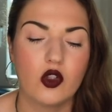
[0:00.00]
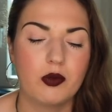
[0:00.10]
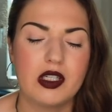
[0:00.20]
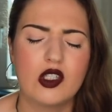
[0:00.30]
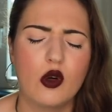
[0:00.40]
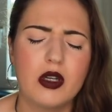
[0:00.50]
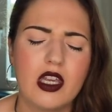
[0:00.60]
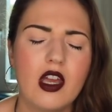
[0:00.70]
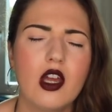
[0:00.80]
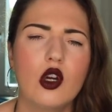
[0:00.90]
There's been so
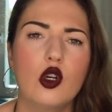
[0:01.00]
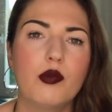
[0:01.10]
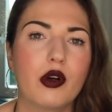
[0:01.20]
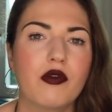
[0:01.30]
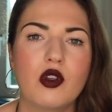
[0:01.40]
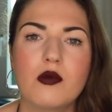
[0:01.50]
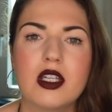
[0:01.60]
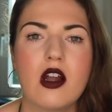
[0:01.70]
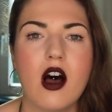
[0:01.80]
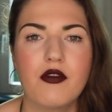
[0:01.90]
many oud
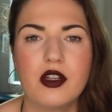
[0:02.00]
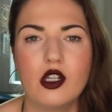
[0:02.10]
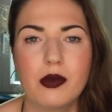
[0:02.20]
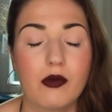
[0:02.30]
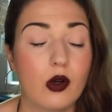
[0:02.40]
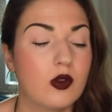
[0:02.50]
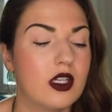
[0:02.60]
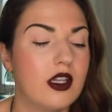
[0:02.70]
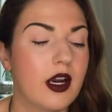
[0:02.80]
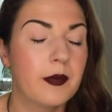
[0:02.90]
perfumes, and often there'll be rose
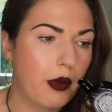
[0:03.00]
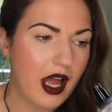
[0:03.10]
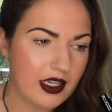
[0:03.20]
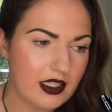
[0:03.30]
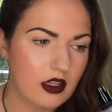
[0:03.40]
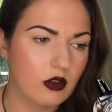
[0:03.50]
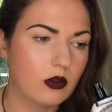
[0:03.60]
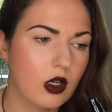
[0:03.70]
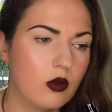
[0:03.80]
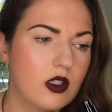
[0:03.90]
in there, but the
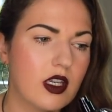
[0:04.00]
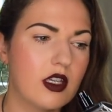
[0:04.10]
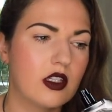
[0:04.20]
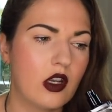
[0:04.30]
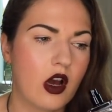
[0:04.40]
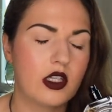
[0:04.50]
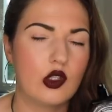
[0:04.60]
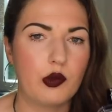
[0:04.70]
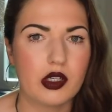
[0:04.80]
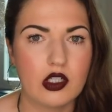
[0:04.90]
rose is not
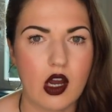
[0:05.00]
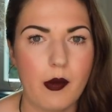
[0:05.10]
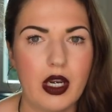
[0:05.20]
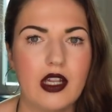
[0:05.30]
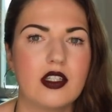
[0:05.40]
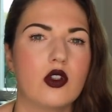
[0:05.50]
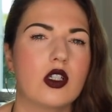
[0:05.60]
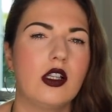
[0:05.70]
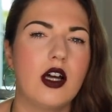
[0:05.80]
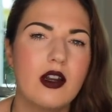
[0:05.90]
super dominant. So
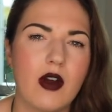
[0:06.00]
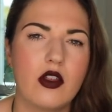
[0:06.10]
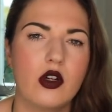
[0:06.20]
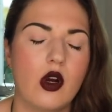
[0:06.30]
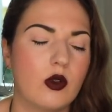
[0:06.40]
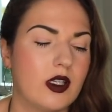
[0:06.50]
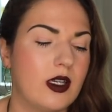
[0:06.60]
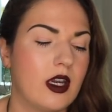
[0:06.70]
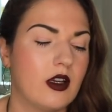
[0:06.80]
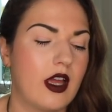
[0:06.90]
there's a lot of other notes
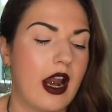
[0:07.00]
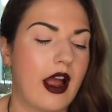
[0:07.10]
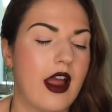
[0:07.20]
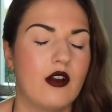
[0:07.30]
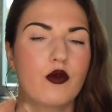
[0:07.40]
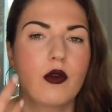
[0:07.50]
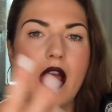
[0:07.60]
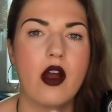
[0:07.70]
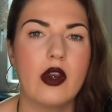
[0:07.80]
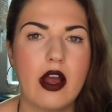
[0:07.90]
in here that kind of
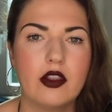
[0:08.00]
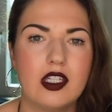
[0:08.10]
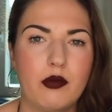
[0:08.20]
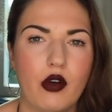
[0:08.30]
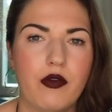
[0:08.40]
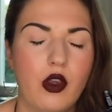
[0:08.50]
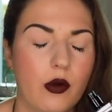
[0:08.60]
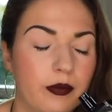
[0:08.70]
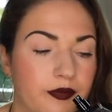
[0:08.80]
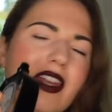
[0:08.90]
round out this
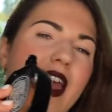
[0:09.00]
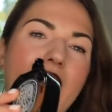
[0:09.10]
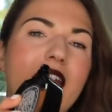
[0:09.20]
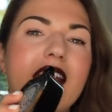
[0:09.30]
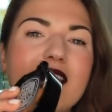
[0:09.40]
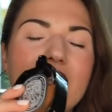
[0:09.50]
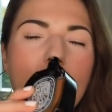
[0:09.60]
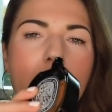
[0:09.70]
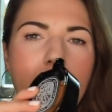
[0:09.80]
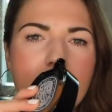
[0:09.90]
perfume. Yeah, it is an
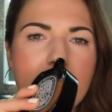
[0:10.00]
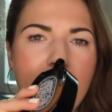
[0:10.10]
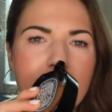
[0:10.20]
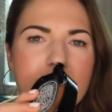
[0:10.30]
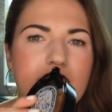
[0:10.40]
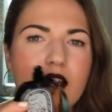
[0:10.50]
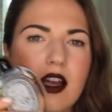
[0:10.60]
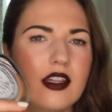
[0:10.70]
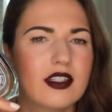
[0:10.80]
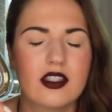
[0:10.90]
acquired taste.
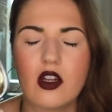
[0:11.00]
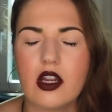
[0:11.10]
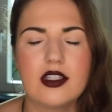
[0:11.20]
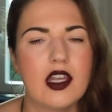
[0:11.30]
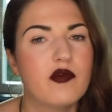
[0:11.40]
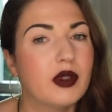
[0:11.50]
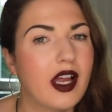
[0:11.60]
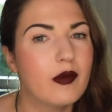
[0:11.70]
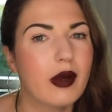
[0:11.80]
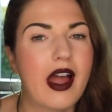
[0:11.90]
This is not a safe
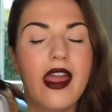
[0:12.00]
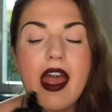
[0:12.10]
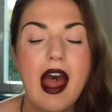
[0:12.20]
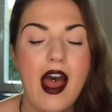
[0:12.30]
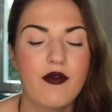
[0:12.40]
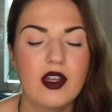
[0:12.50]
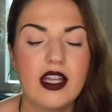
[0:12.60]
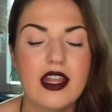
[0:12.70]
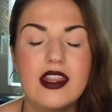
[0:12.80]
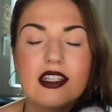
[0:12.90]
blind buy. I feel
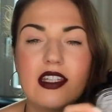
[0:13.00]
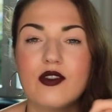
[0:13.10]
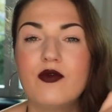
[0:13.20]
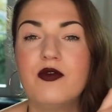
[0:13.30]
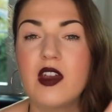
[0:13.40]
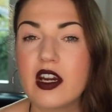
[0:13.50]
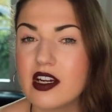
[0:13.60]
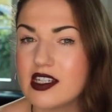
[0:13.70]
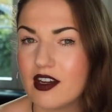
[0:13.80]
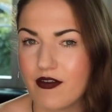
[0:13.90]
like this is
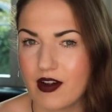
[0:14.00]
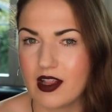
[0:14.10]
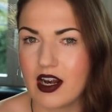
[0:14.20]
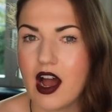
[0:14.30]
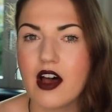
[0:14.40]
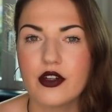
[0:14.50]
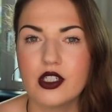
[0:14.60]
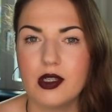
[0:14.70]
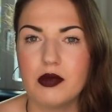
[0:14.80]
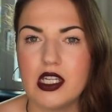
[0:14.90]
very different than other
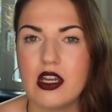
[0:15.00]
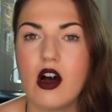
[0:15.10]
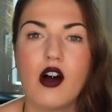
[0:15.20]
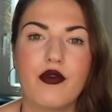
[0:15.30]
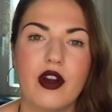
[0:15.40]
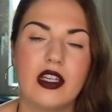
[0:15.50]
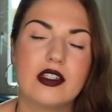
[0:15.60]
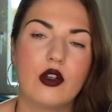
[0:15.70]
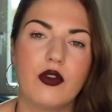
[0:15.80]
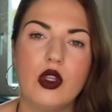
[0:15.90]
Diptyque offerings.
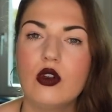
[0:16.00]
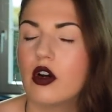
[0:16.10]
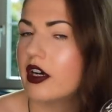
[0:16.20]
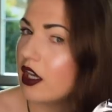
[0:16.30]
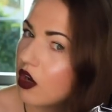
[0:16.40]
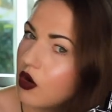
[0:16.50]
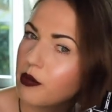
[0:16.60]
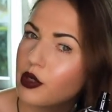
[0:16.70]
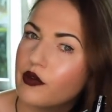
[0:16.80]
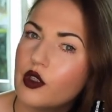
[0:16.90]
So if you already
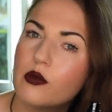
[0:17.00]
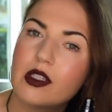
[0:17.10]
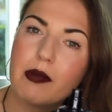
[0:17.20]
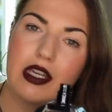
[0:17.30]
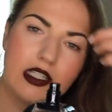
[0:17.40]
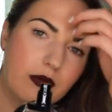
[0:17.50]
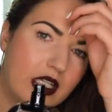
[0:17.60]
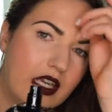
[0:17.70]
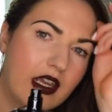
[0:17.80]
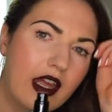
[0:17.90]
own perfumes by
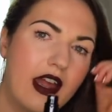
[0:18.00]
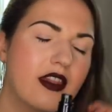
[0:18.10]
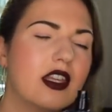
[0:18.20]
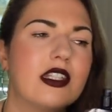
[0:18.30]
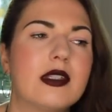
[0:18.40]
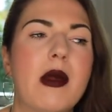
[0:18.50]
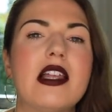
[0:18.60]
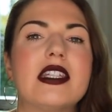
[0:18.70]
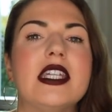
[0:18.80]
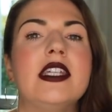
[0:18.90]
Diptyque, this
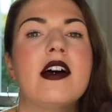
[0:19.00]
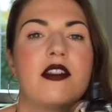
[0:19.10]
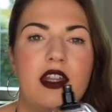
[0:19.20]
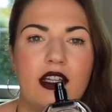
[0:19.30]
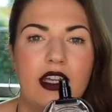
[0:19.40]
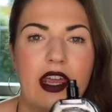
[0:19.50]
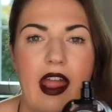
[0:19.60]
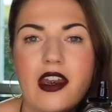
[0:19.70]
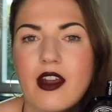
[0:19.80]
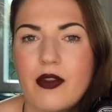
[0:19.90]
smells nothing like
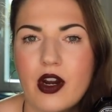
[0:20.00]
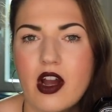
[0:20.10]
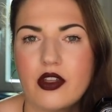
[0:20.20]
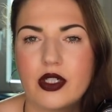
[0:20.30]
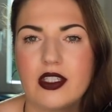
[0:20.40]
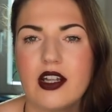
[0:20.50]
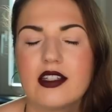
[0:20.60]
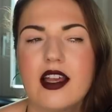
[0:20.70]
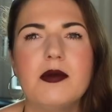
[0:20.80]
any of their other scents.